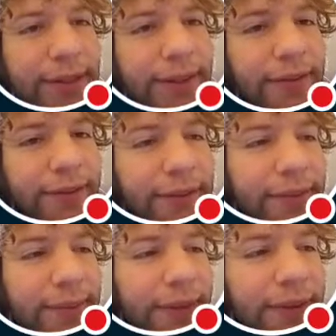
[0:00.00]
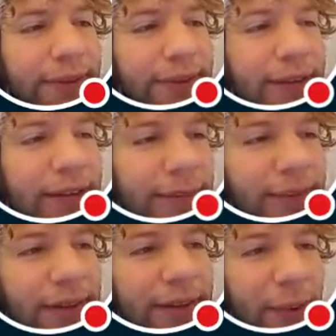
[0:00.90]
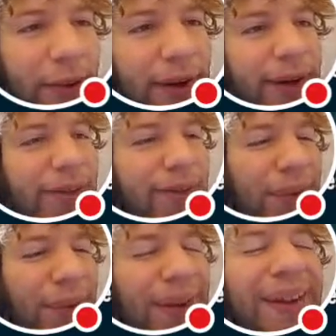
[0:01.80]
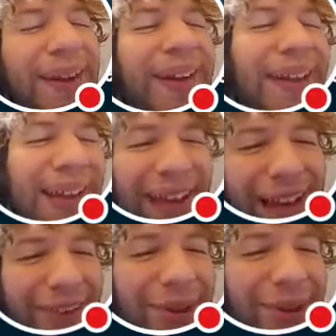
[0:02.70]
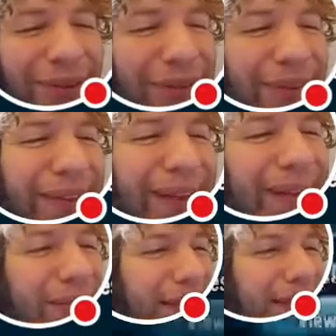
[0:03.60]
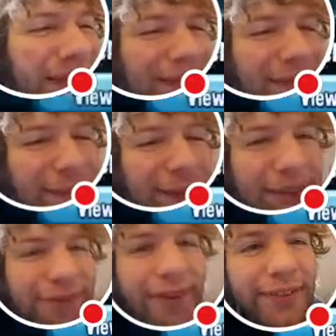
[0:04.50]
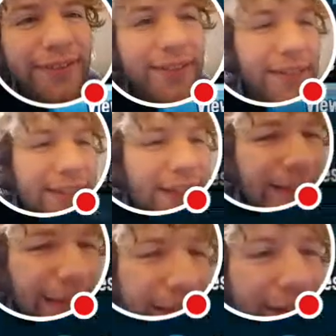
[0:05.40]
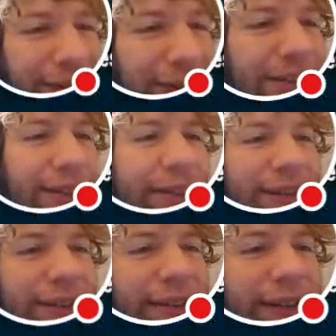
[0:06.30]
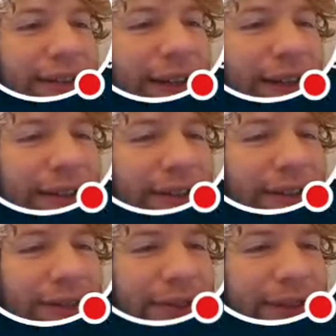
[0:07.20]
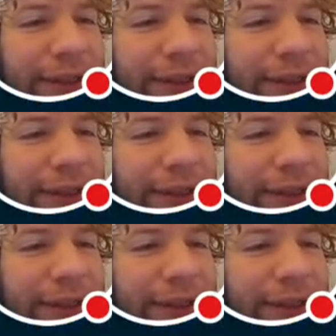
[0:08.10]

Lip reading: defense. This is my defense comp. In fact, I'm already doing it. I've been doing that. So yeah, for my defense, it often changed. I tried different